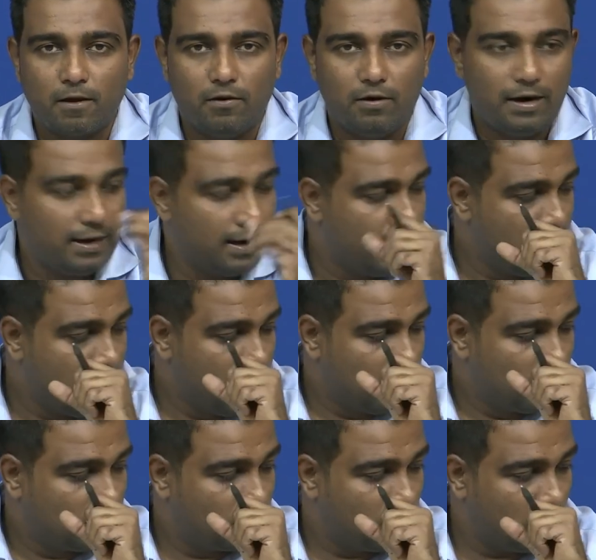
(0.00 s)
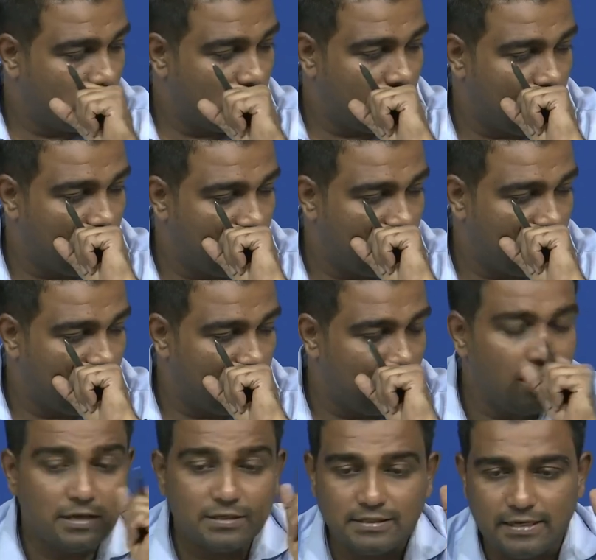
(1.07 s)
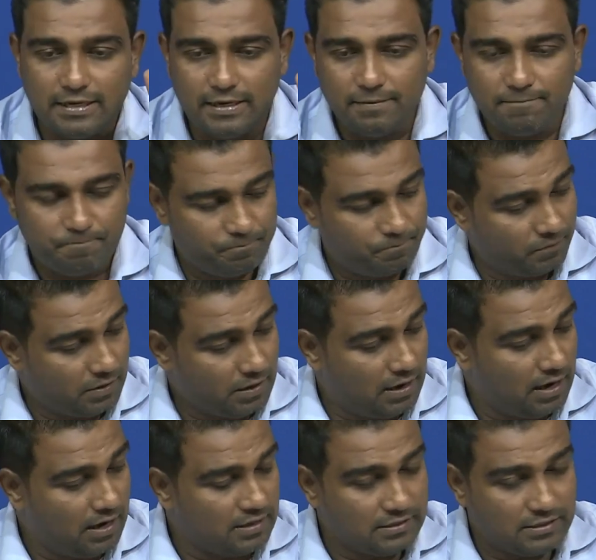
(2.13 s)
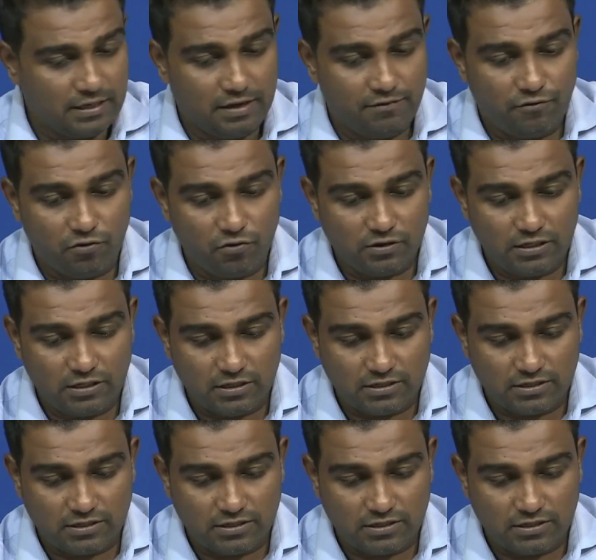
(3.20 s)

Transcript: All right, So, uh, let us see, let us see if you see the